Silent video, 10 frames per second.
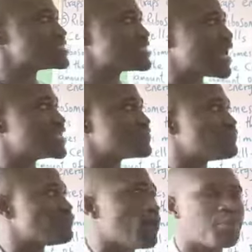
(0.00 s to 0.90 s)
sites
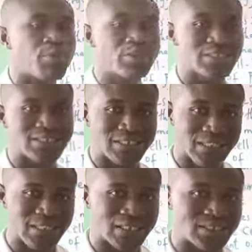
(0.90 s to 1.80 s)
for protein
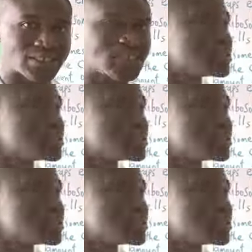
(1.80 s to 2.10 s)
synthesis